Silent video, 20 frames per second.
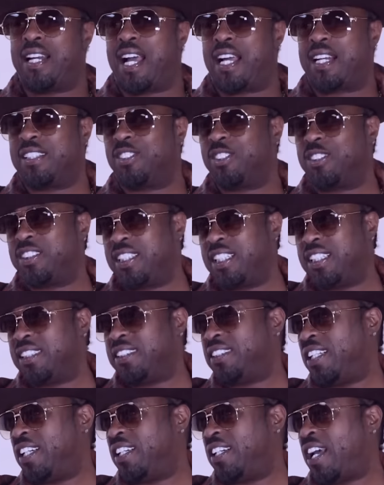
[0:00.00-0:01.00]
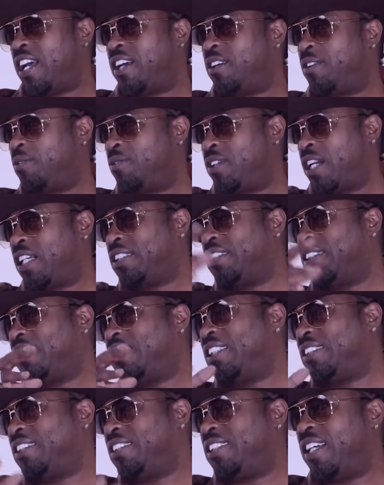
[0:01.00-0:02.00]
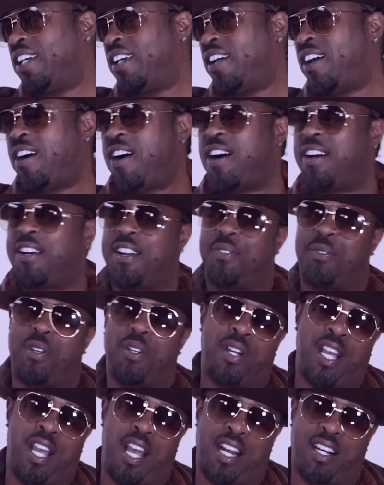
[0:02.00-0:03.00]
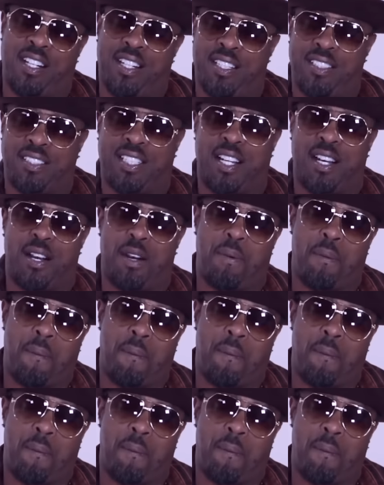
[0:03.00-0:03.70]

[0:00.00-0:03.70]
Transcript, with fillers: like on sunset, like next sunset. All right, we, we had a good time.